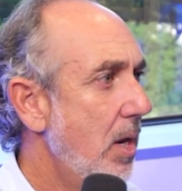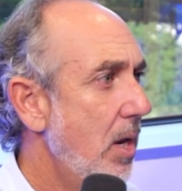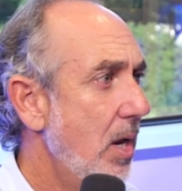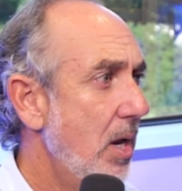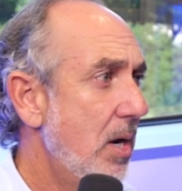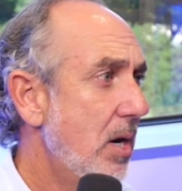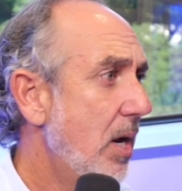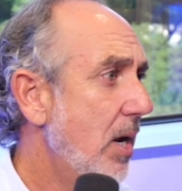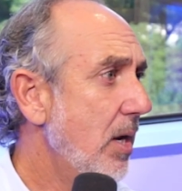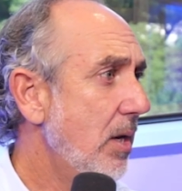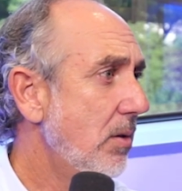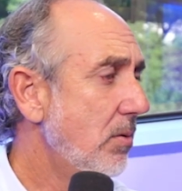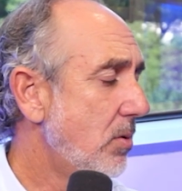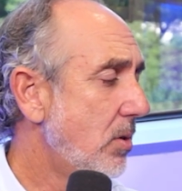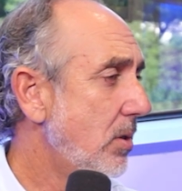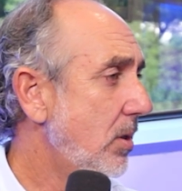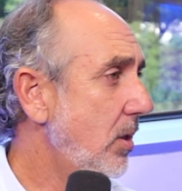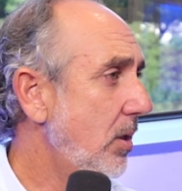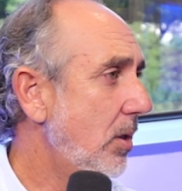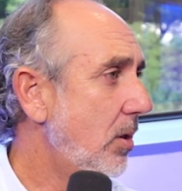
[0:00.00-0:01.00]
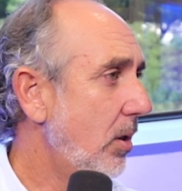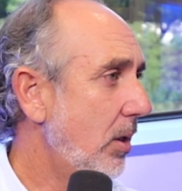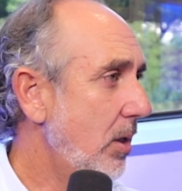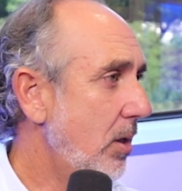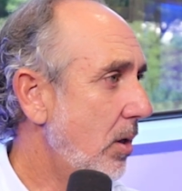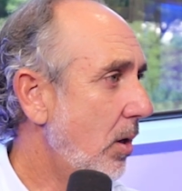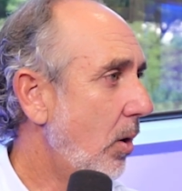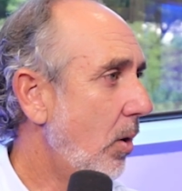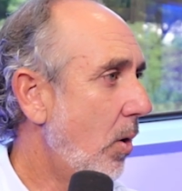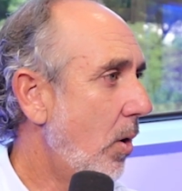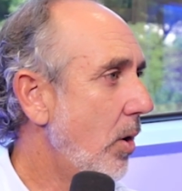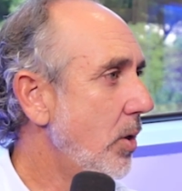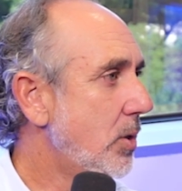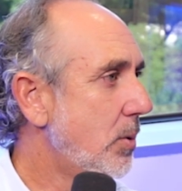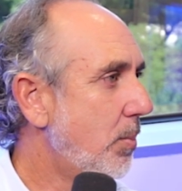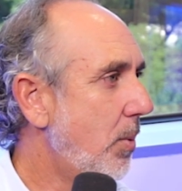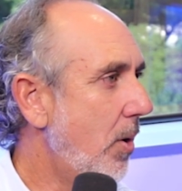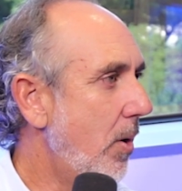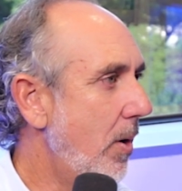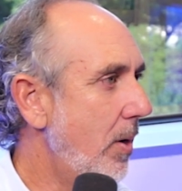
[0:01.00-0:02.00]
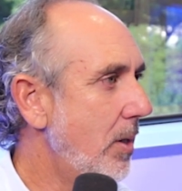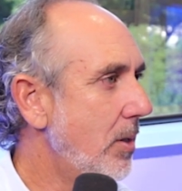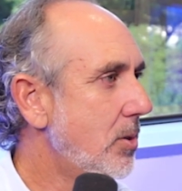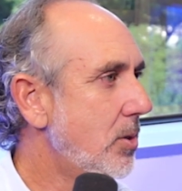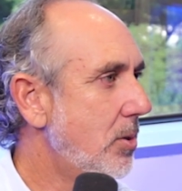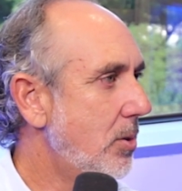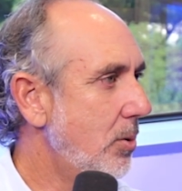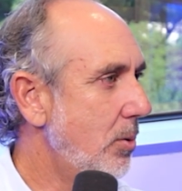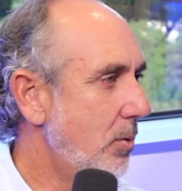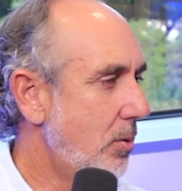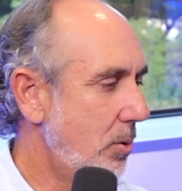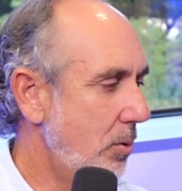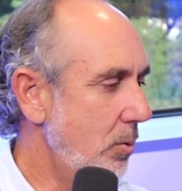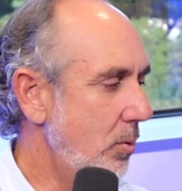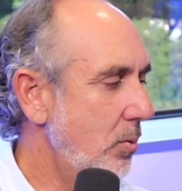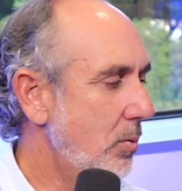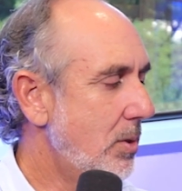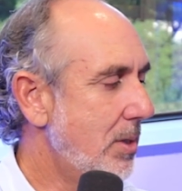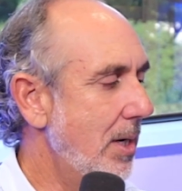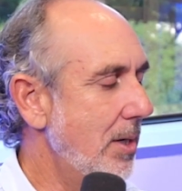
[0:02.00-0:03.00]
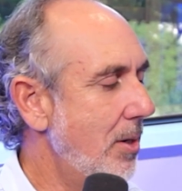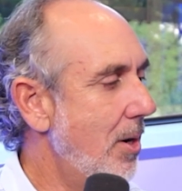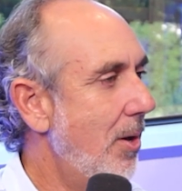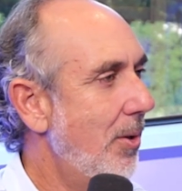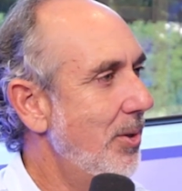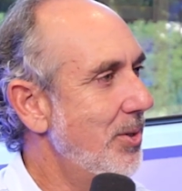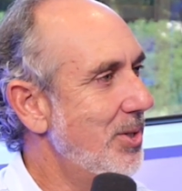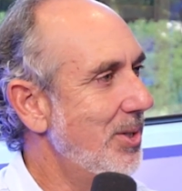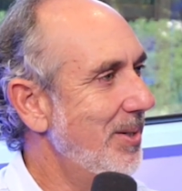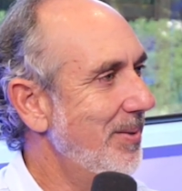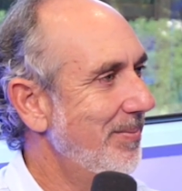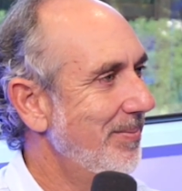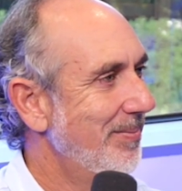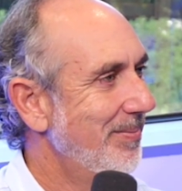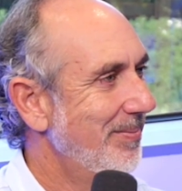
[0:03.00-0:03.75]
And I think in large part it's due to technology.